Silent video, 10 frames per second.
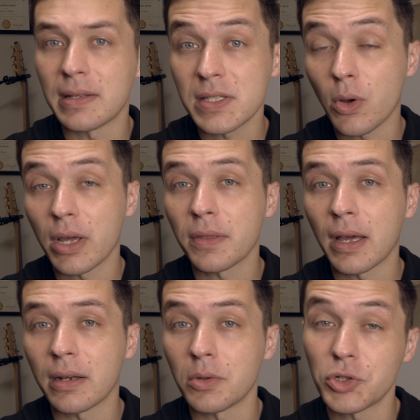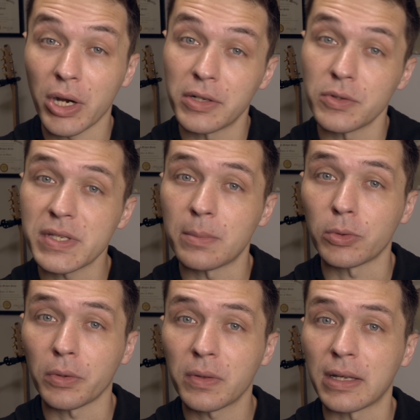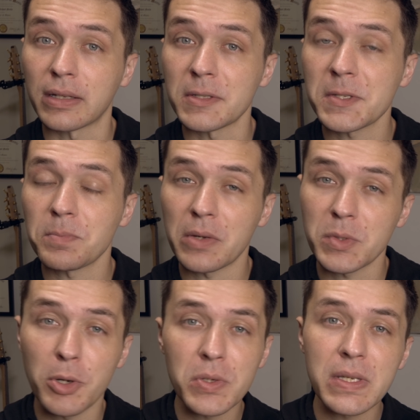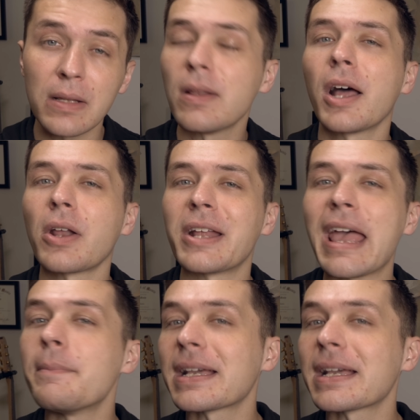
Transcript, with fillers: And so I thought I would try and do similar things. I was posting a lot on m